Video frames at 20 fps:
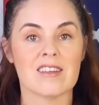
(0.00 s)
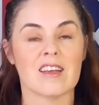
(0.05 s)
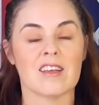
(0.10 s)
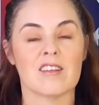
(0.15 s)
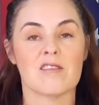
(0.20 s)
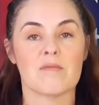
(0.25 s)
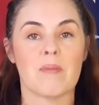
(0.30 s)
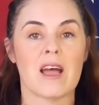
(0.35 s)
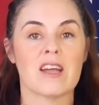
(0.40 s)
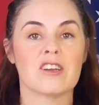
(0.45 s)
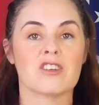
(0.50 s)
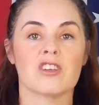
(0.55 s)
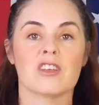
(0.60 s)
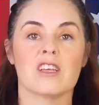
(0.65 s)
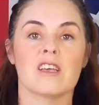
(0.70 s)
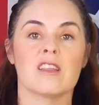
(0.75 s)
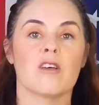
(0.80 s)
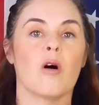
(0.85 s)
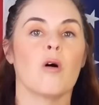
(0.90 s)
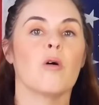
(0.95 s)

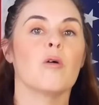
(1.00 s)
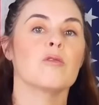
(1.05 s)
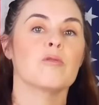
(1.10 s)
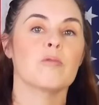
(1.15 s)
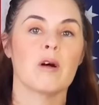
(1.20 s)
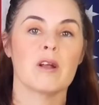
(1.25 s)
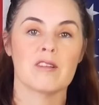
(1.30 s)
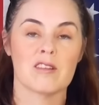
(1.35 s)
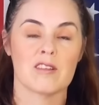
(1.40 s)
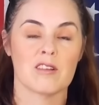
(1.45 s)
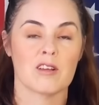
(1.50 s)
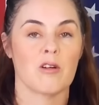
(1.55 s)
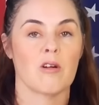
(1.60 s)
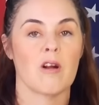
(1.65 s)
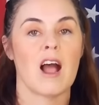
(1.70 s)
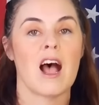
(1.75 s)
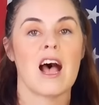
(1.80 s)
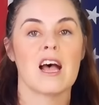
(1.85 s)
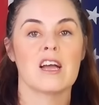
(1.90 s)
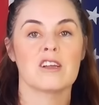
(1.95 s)
especially the old ones in the
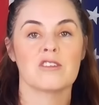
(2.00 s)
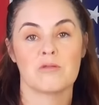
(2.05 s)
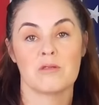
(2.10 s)
garage